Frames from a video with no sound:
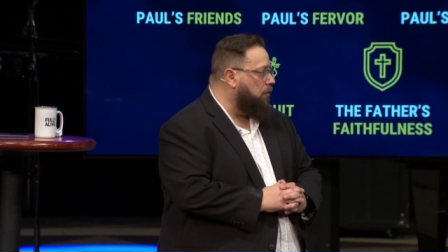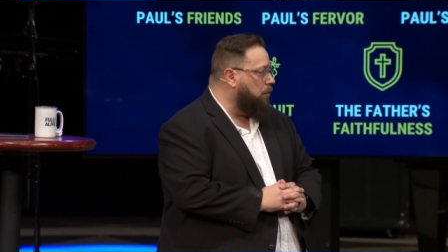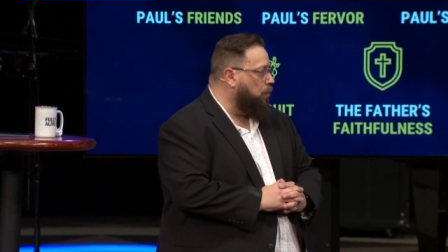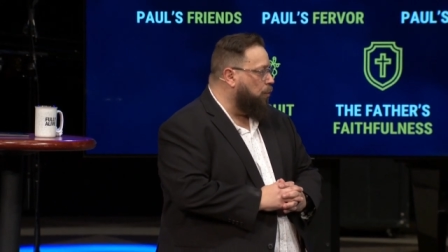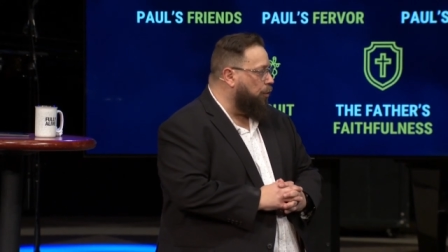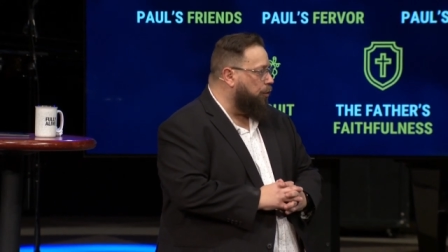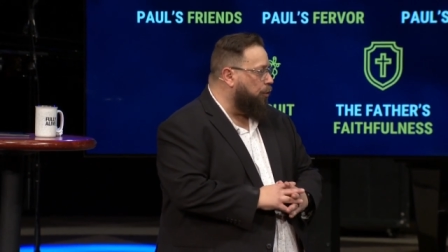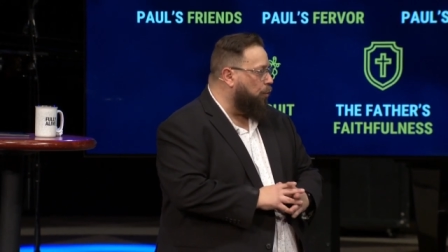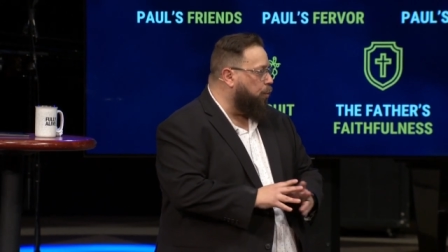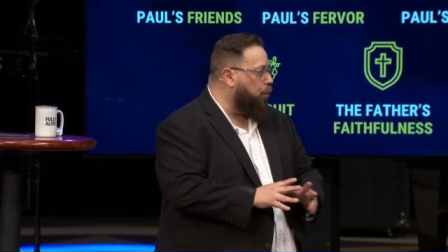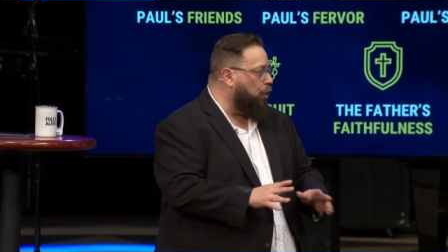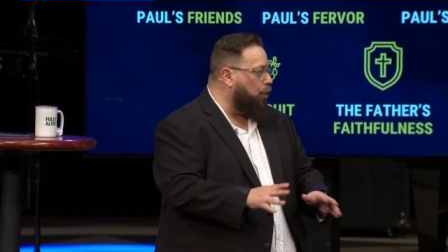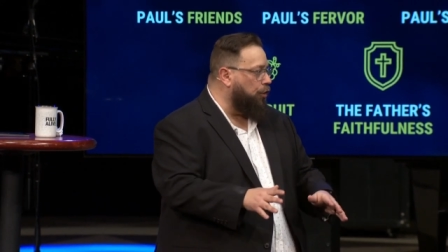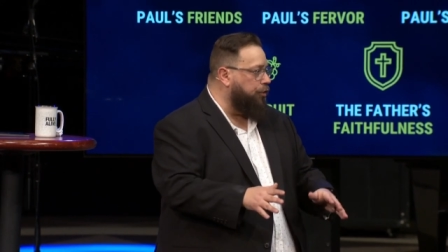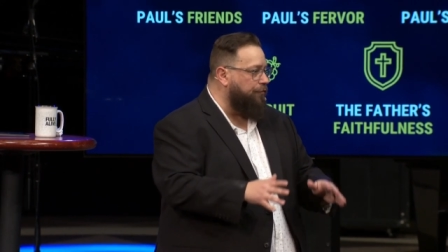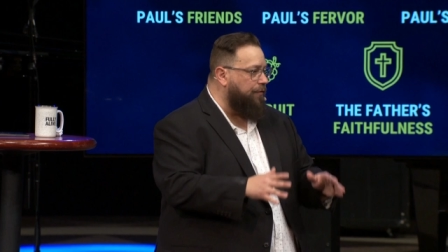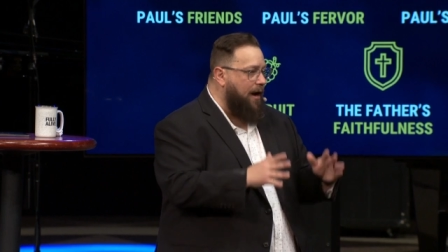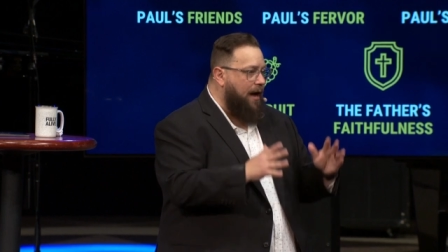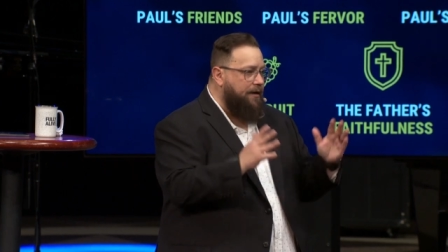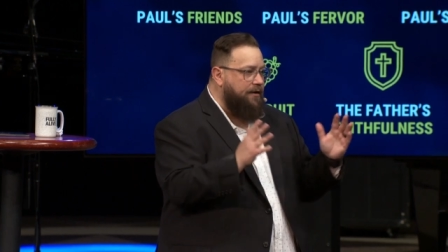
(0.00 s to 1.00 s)
where the world
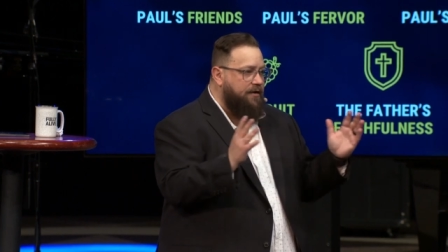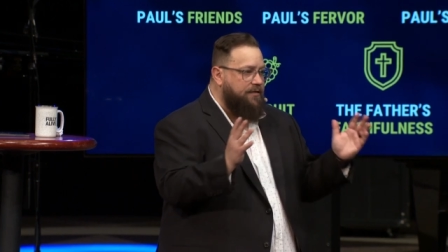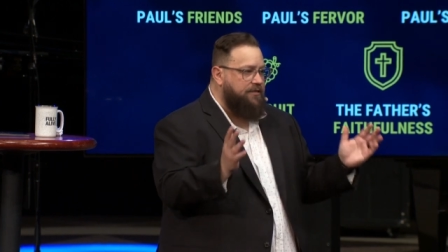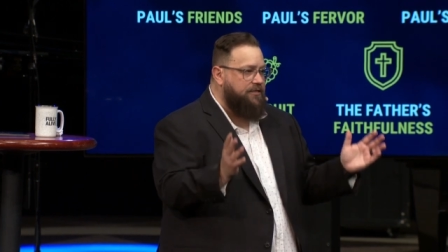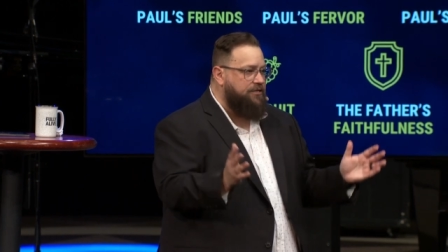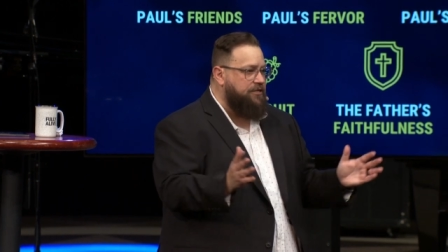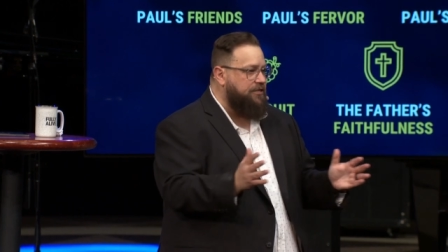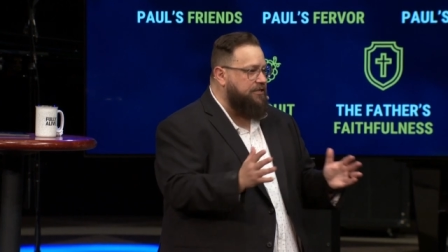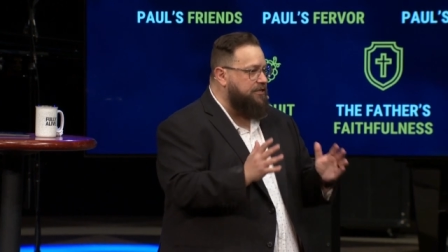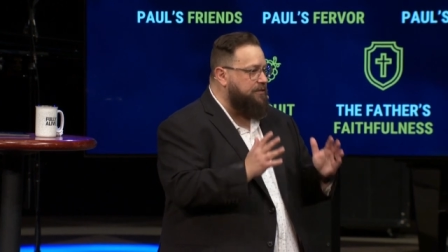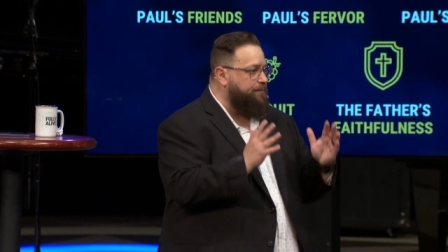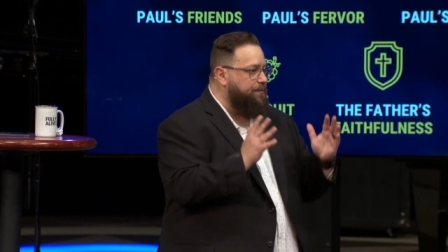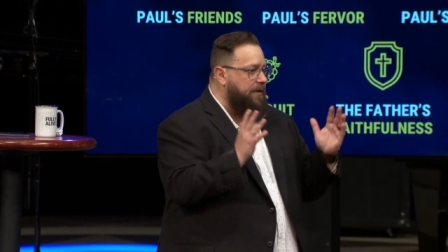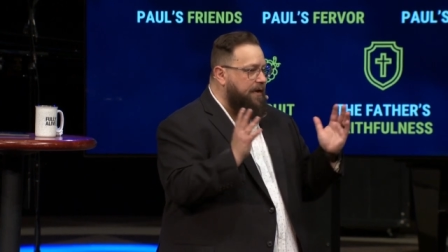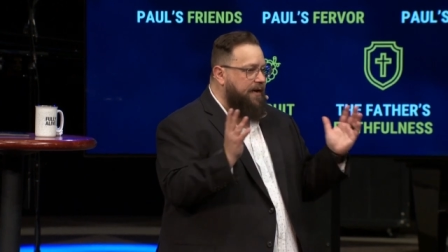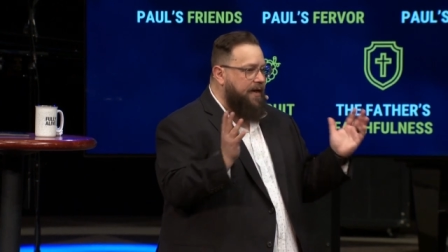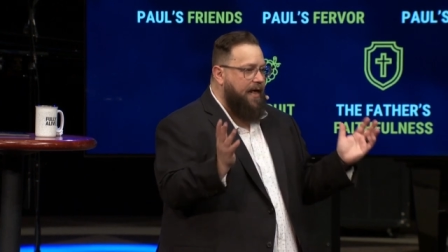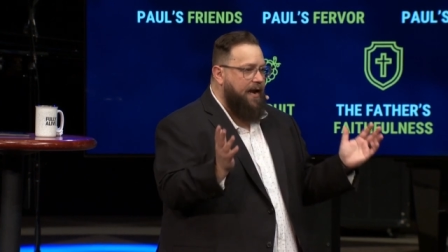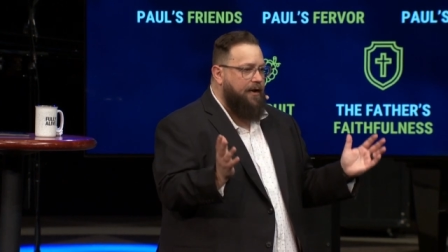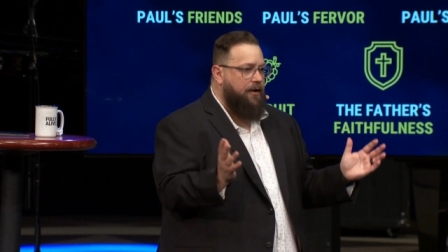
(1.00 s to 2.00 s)
around us is just
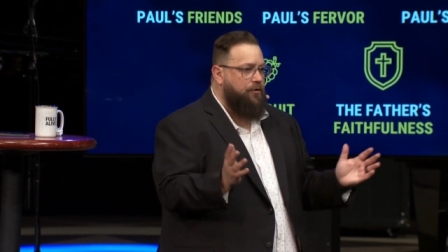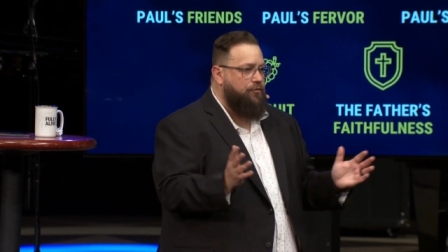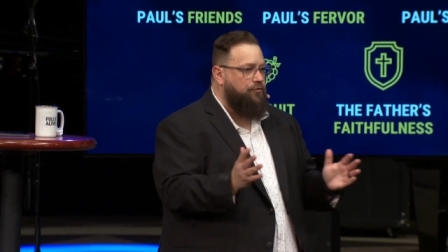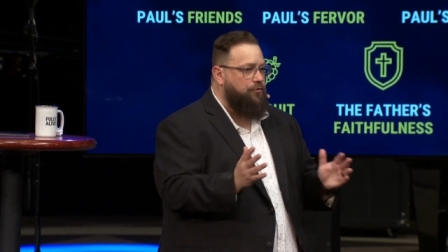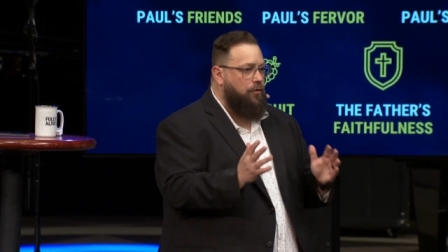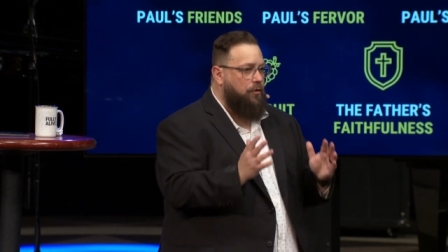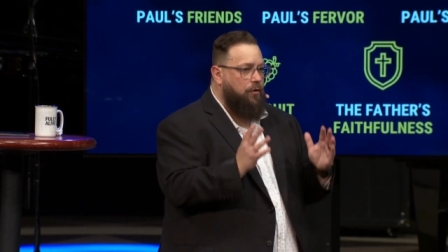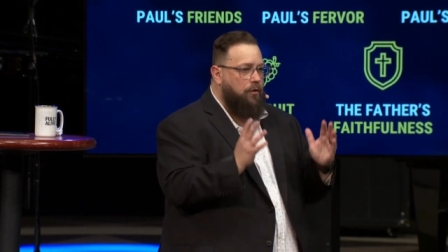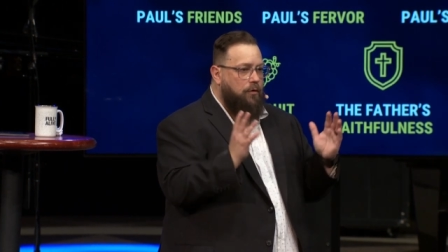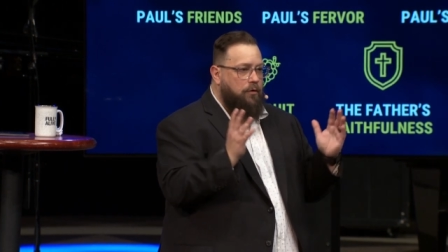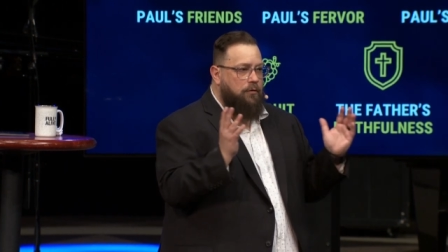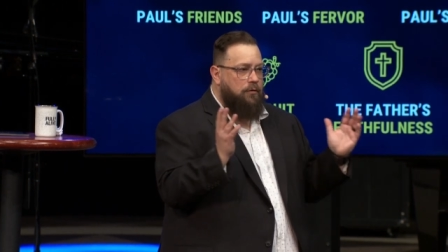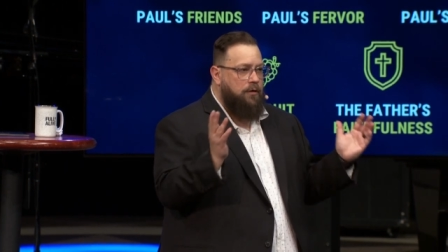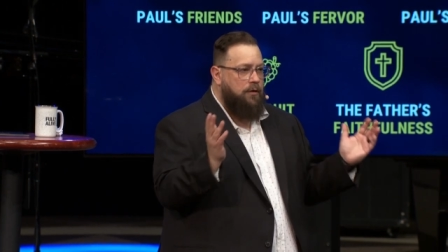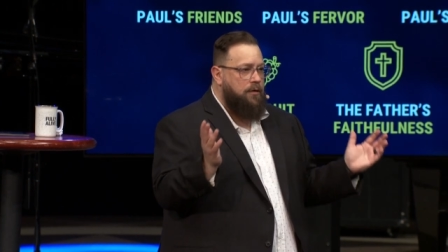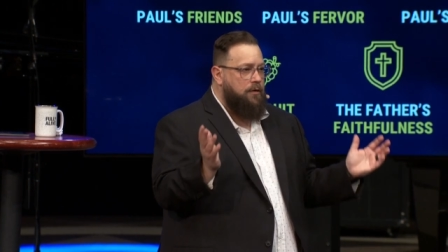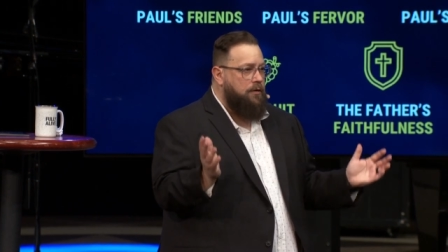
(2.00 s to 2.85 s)
spinning out of control,